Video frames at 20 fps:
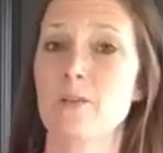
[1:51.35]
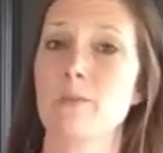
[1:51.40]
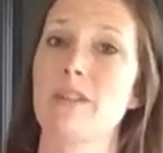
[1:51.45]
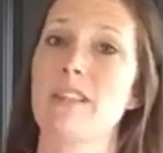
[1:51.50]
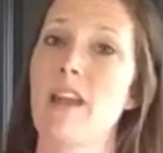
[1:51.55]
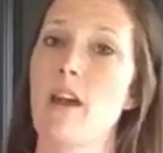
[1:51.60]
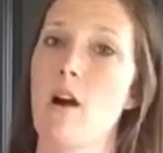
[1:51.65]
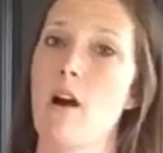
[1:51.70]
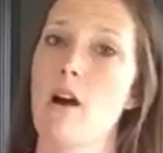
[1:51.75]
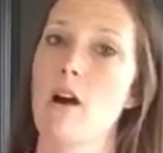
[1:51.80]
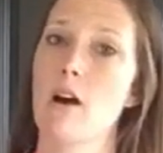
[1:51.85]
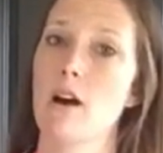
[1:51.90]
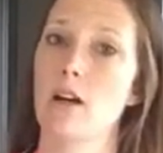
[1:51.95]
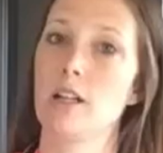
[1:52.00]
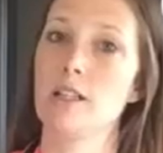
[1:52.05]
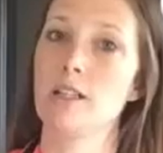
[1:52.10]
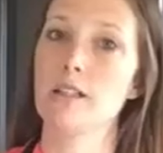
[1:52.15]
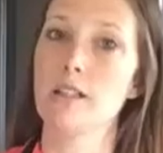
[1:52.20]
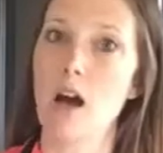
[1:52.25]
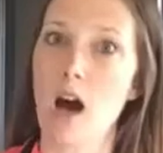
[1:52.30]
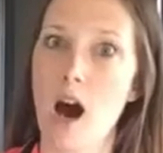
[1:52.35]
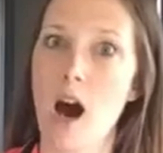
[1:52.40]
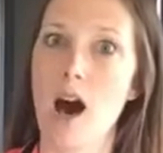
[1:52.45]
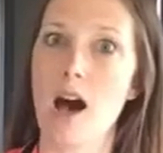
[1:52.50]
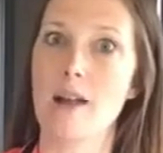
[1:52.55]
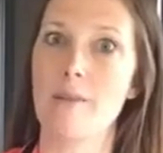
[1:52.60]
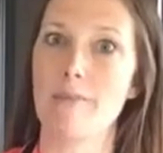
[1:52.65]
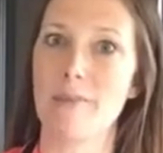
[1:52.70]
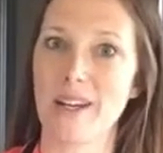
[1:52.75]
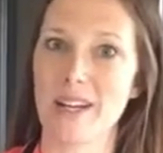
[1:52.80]
but they are a
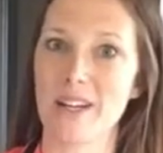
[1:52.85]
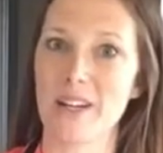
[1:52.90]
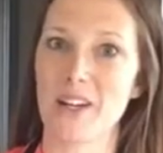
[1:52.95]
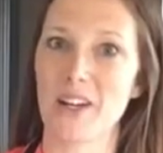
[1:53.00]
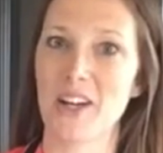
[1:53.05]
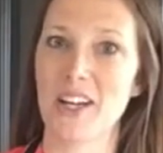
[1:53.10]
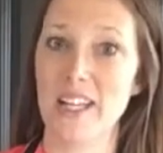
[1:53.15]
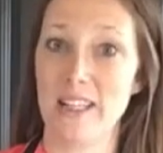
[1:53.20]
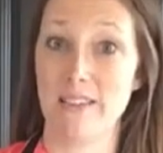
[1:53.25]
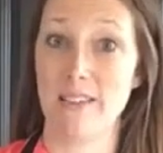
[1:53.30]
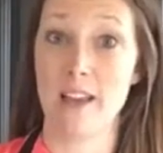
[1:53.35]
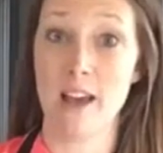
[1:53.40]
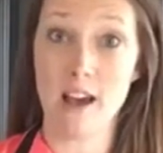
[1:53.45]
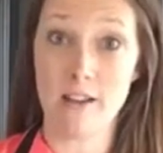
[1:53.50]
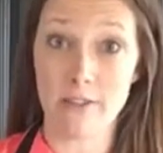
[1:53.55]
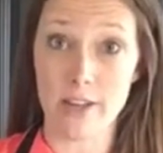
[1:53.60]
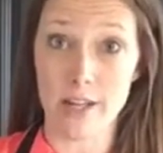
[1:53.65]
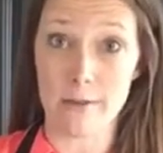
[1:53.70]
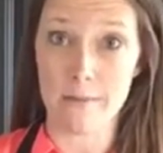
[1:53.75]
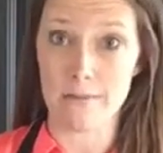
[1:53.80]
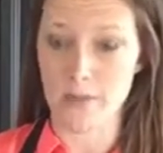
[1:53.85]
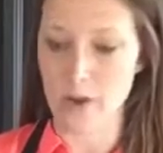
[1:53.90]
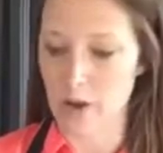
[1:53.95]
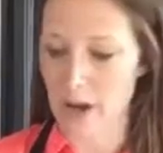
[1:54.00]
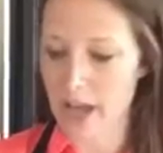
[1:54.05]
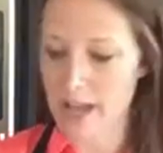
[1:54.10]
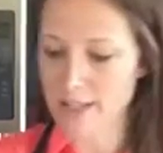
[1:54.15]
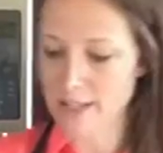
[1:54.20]
lot better in the oven, okay?